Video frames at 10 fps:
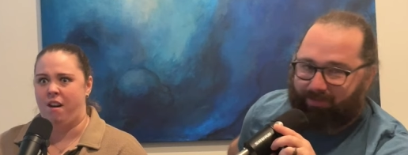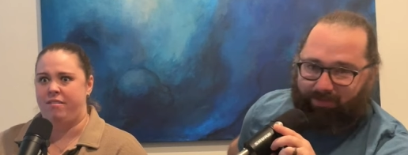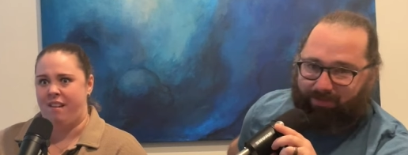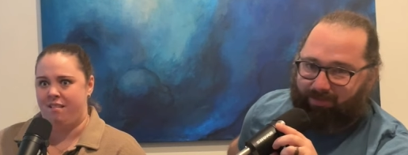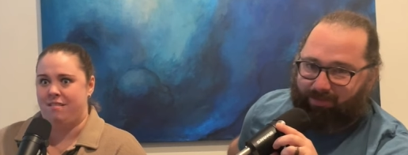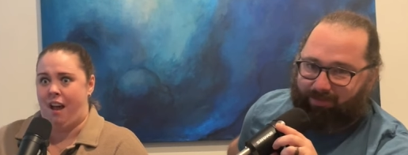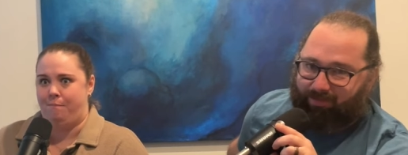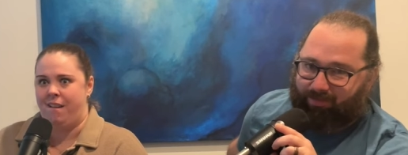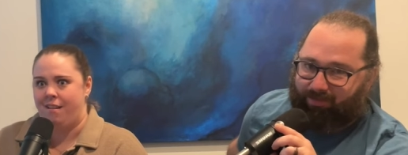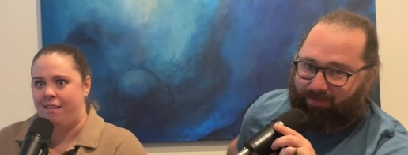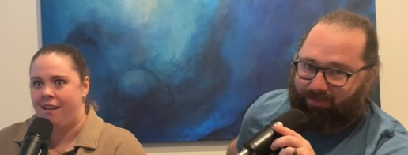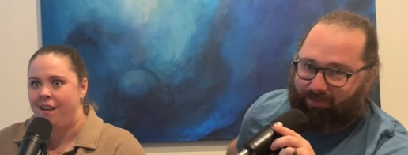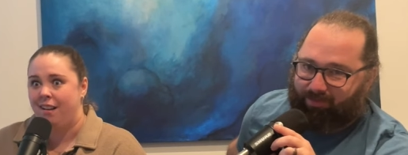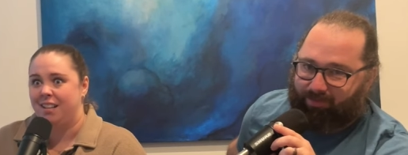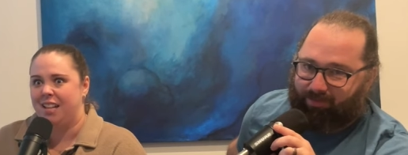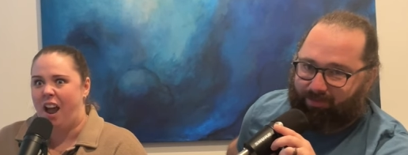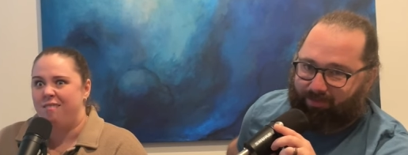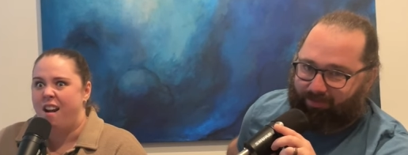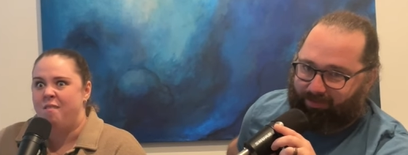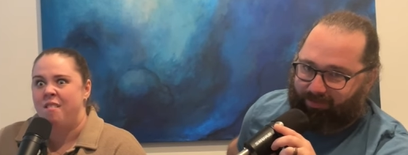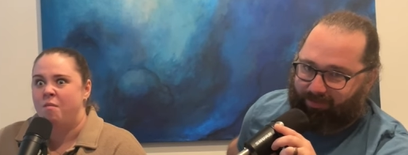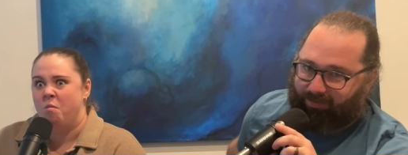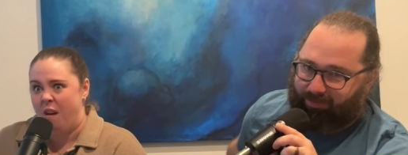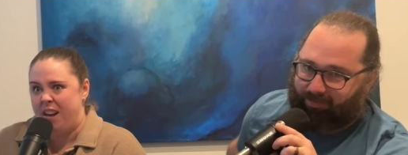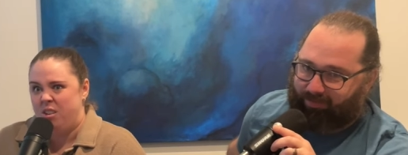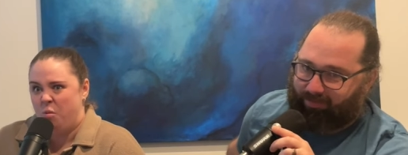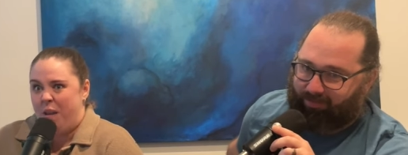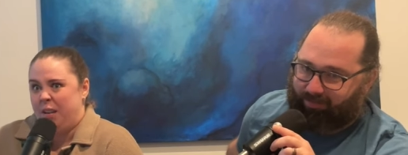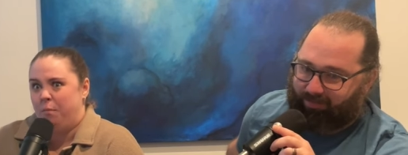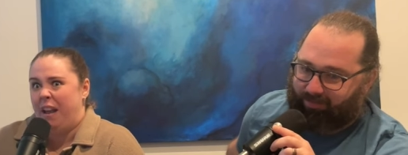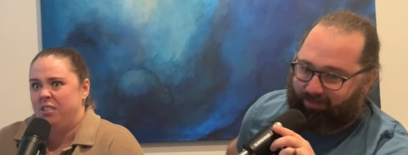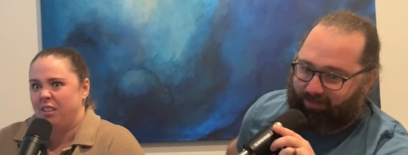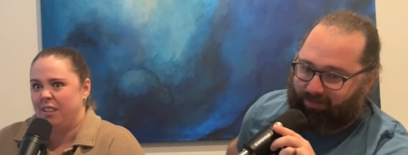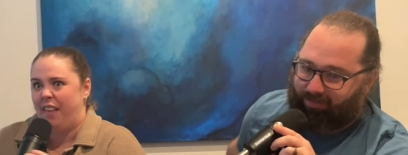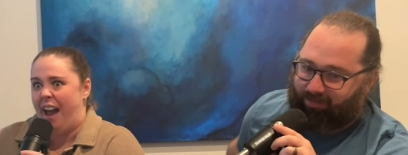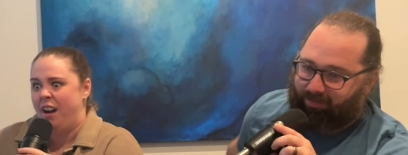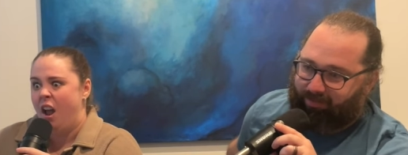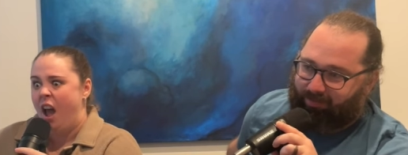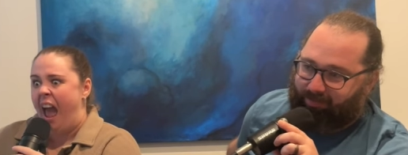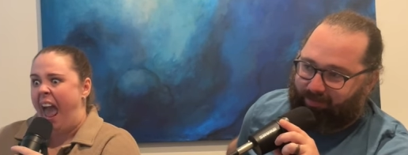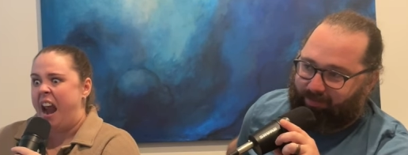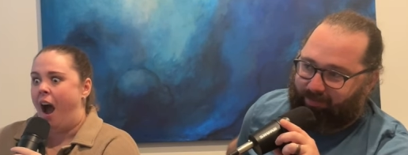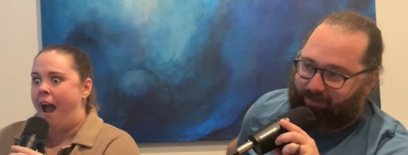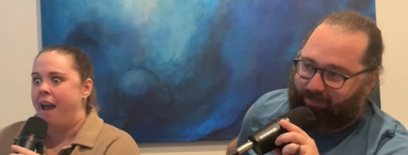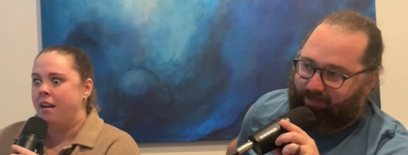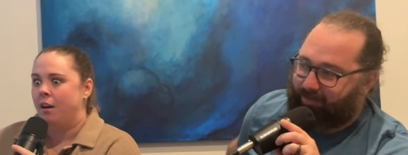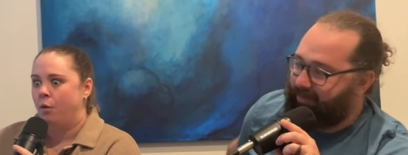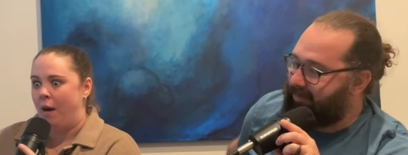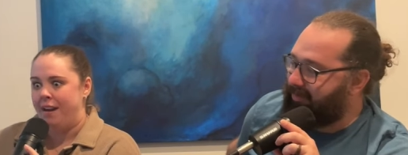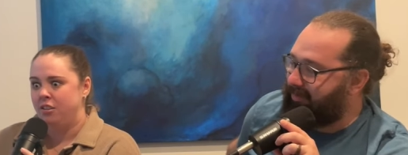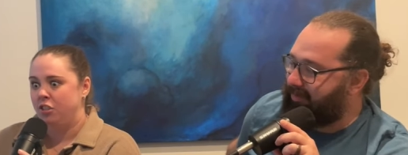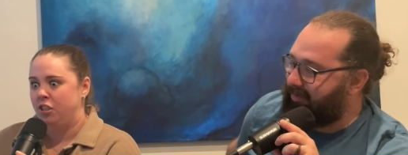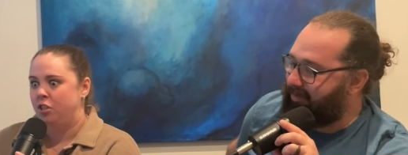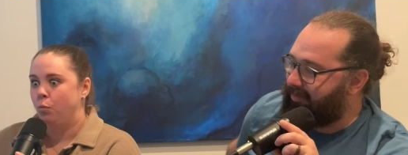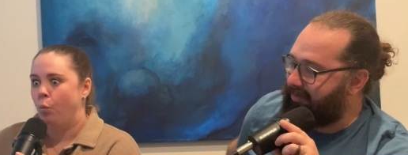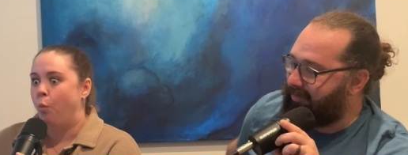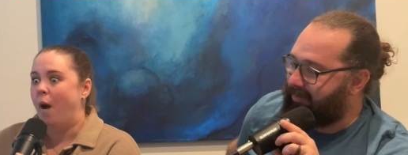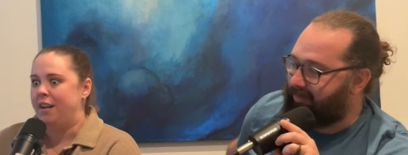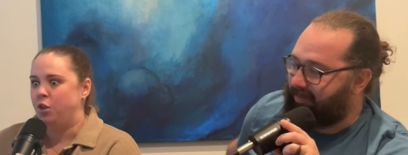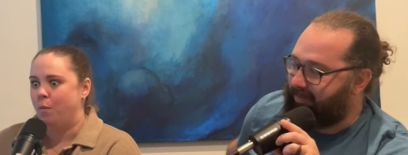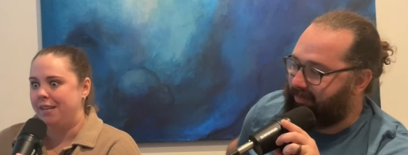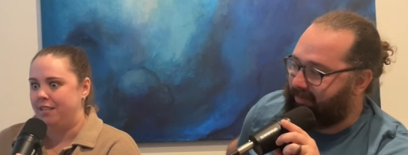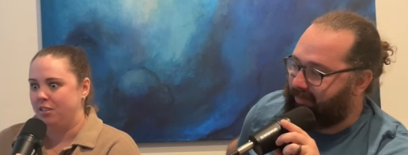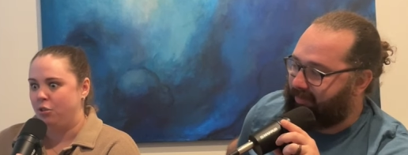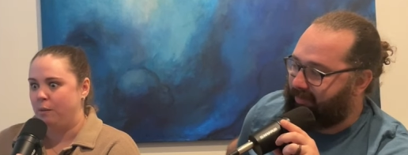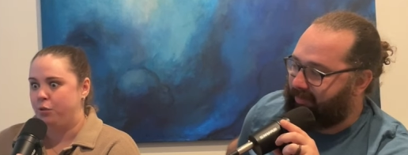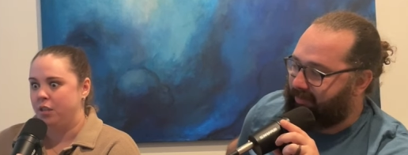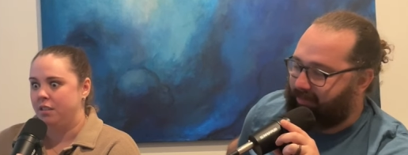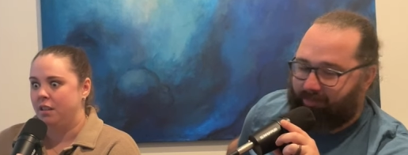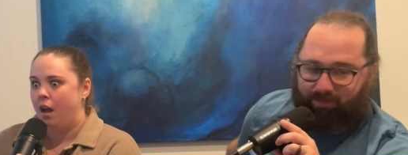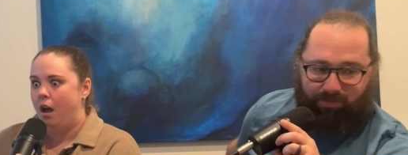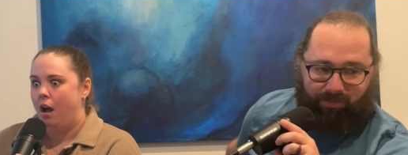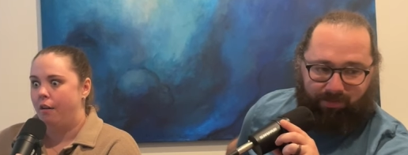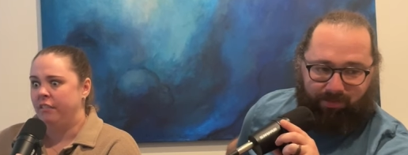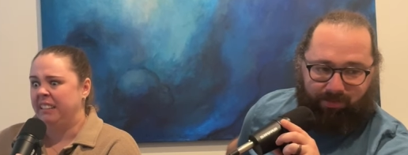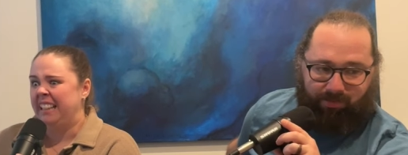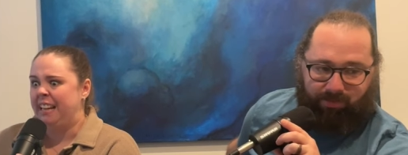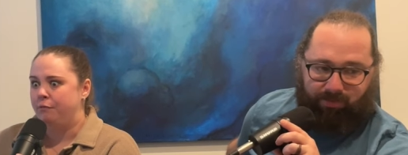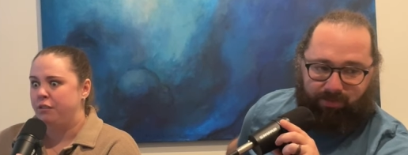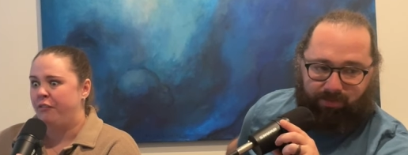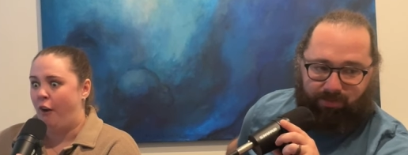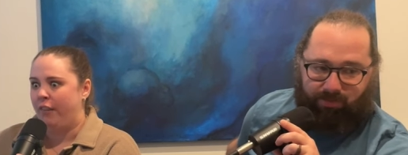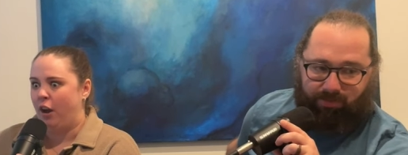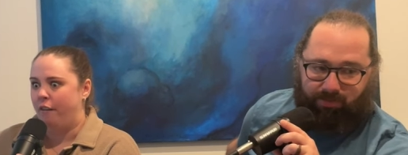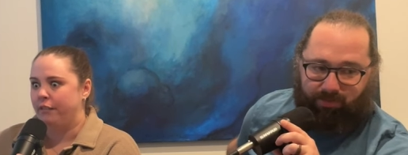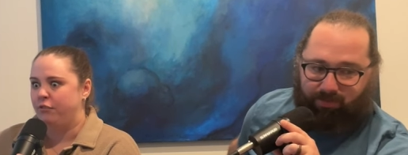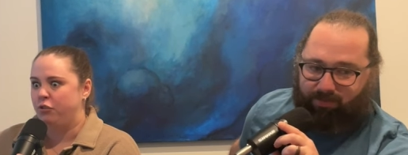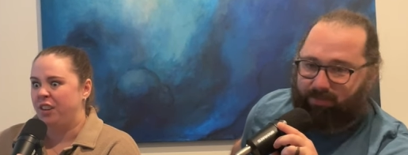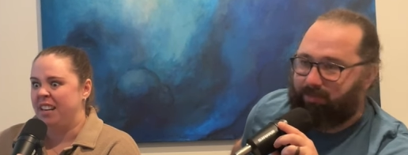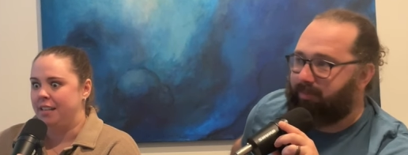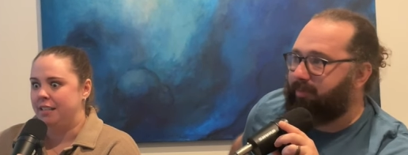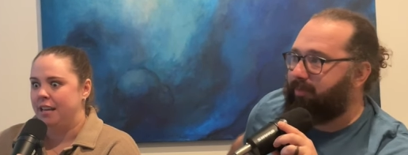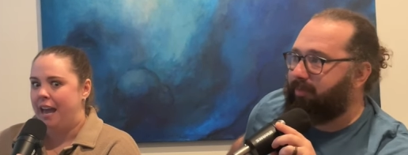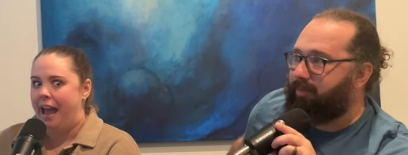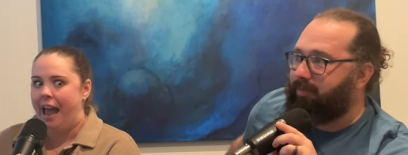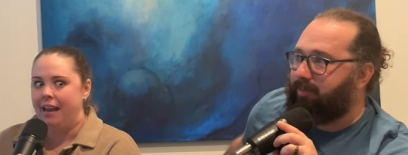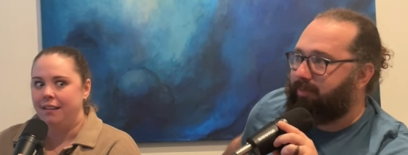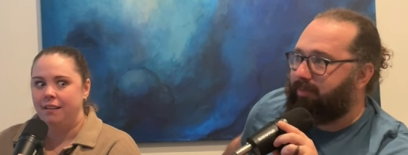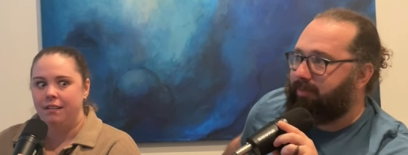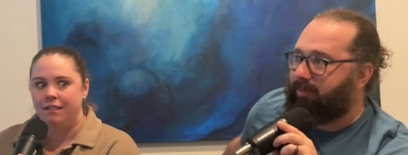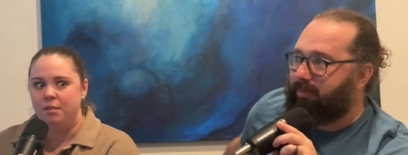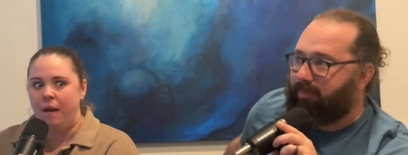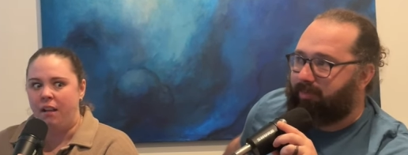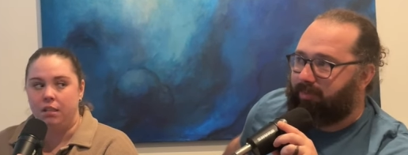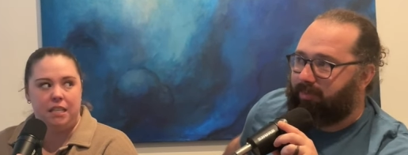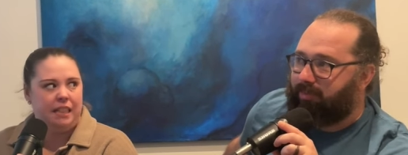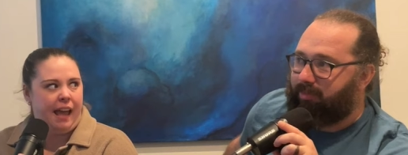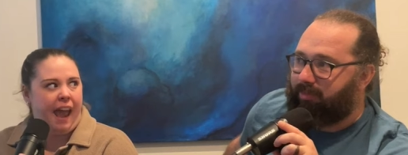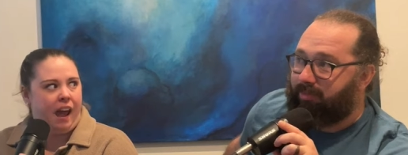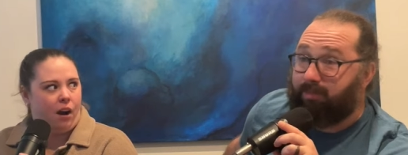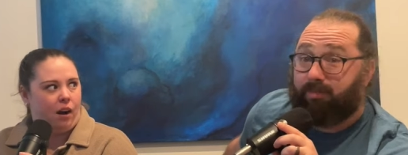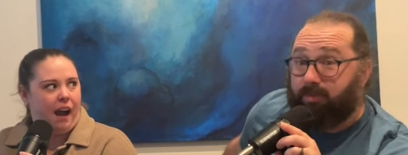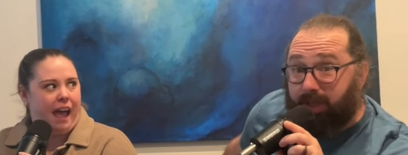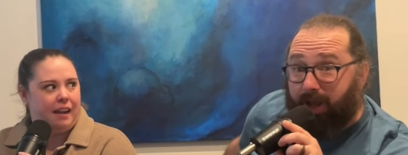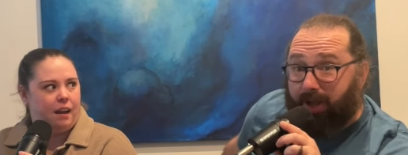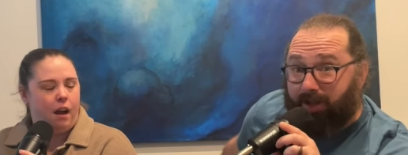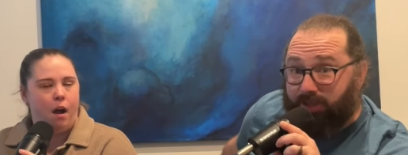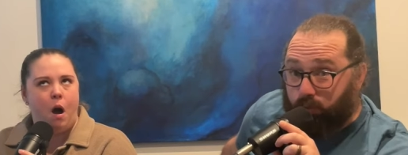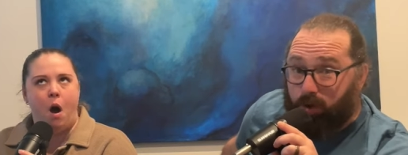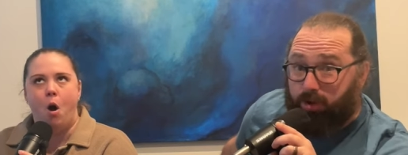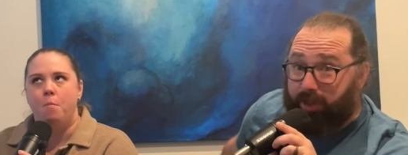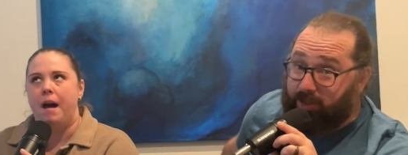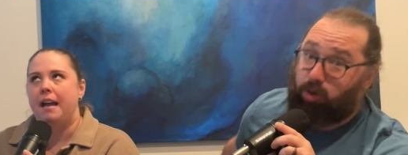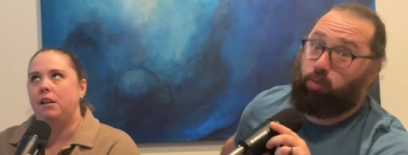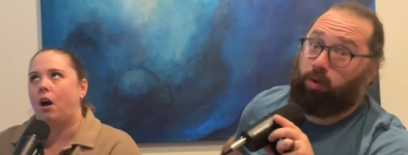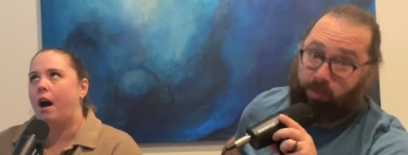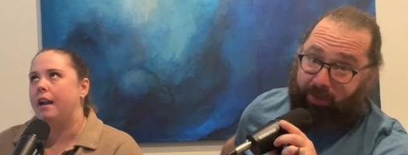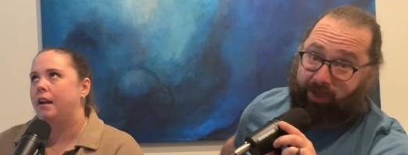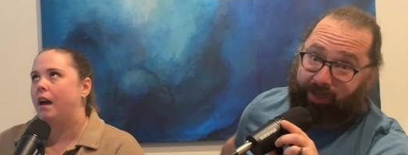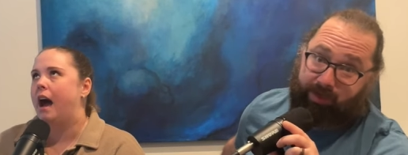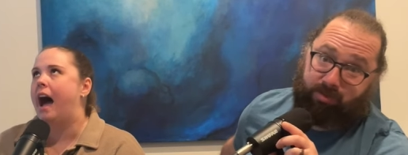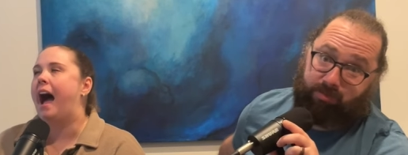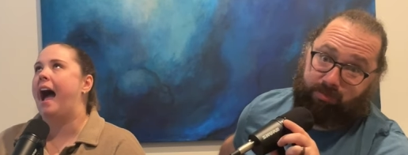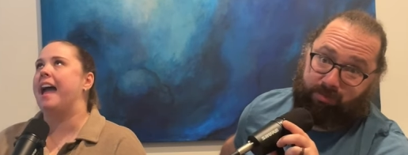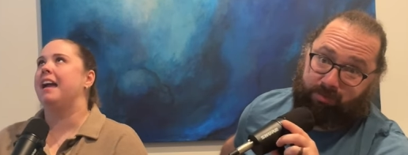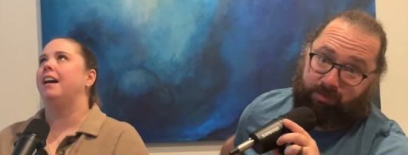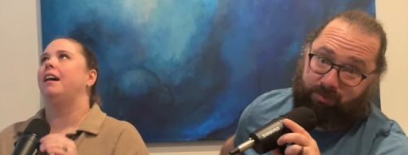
Speaker 1: things happen? Because I read way too many pages of that, and I read way too many descriptions of leaves falling off of trees and smells in the air. And, yeah, it's, oh world, it's my called God, world building. I